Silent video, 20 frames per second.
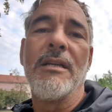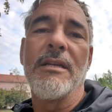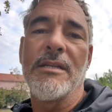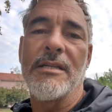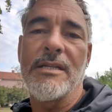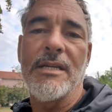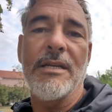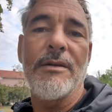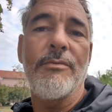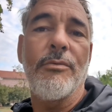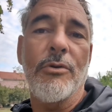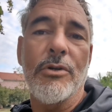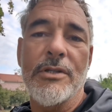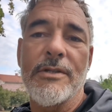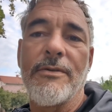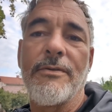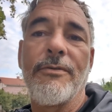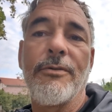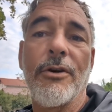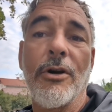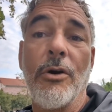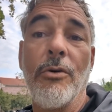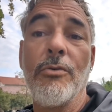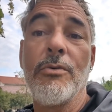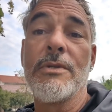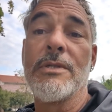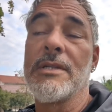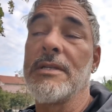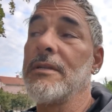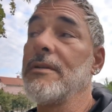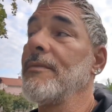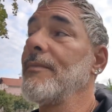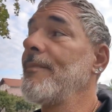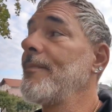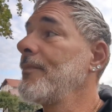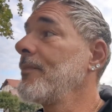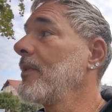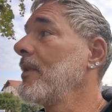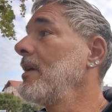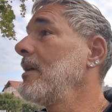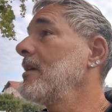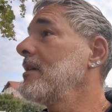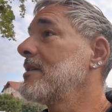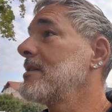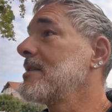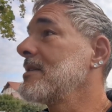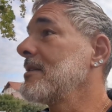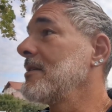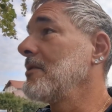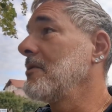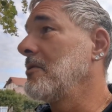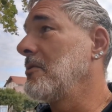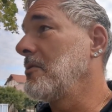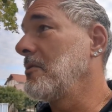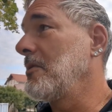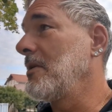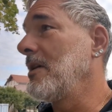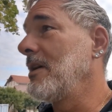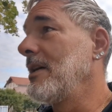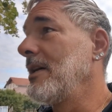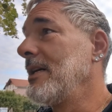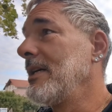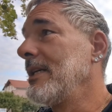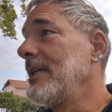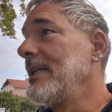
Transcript: the tent was frozen. So